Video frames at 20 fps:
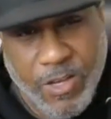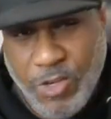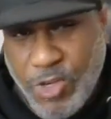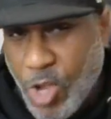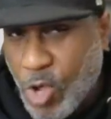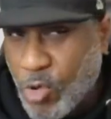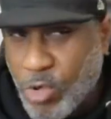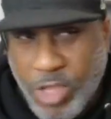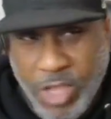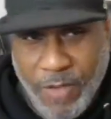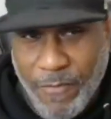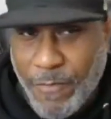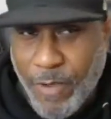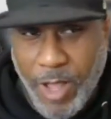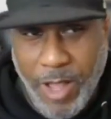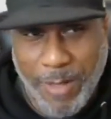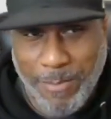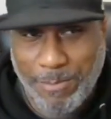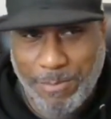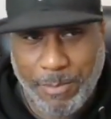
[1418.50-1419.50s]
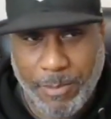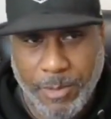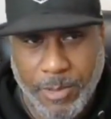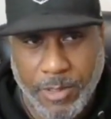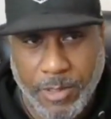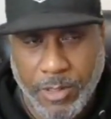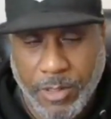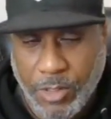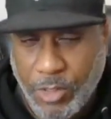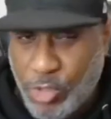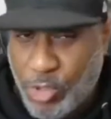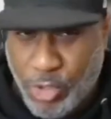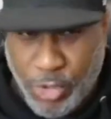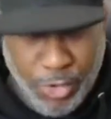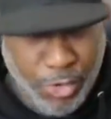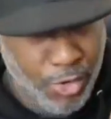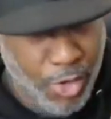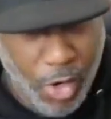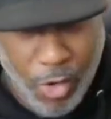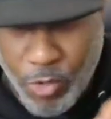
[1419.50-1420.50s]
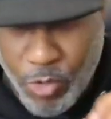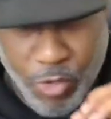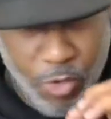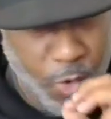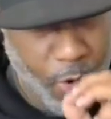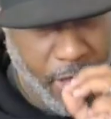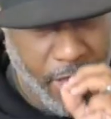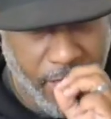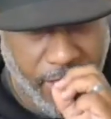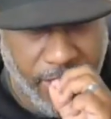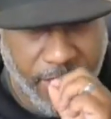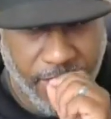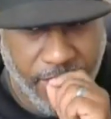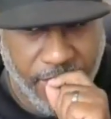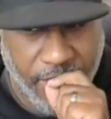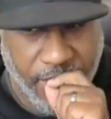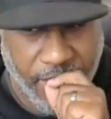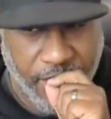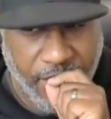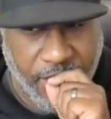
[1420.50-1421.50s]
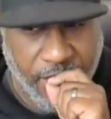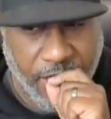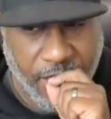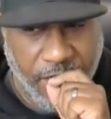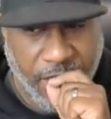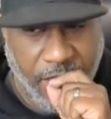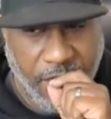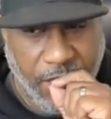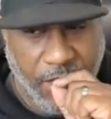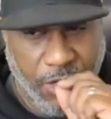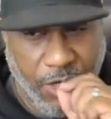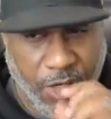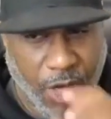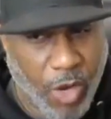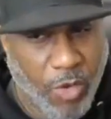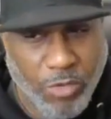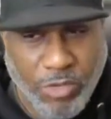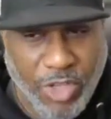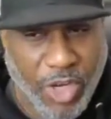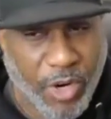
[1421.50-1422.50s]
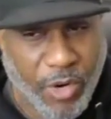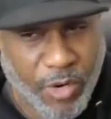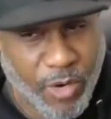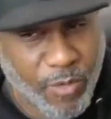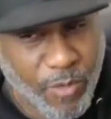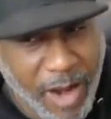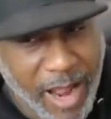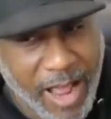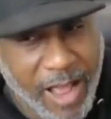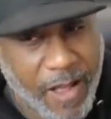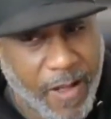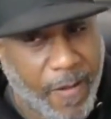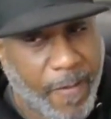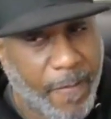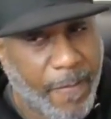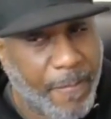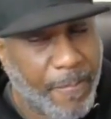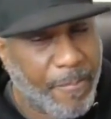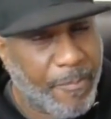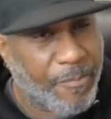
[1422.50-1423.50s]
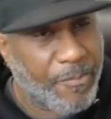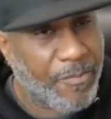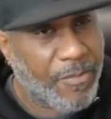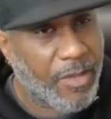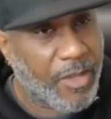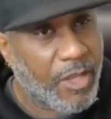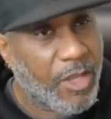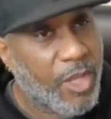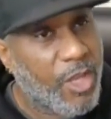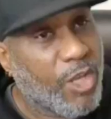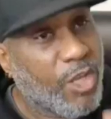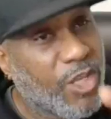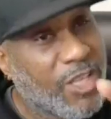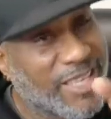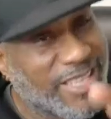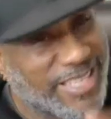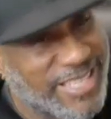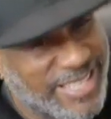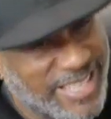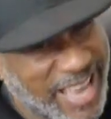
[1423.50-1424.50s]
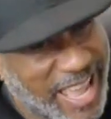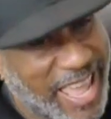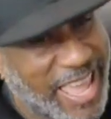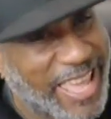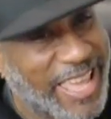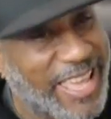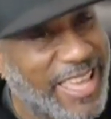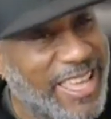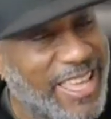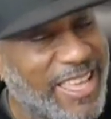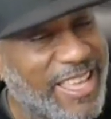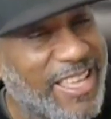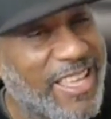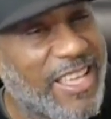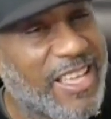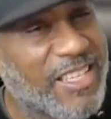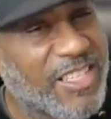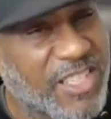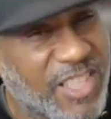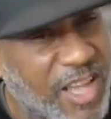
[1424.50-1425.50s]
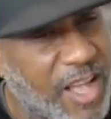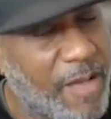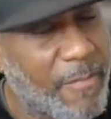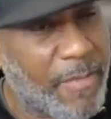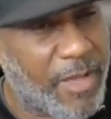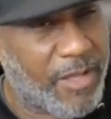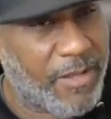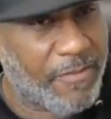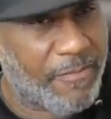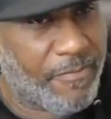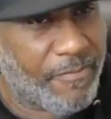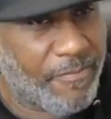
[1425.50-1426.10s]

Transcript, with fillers: Don't give up. Don't quit. Don't turn around. Your day is coming.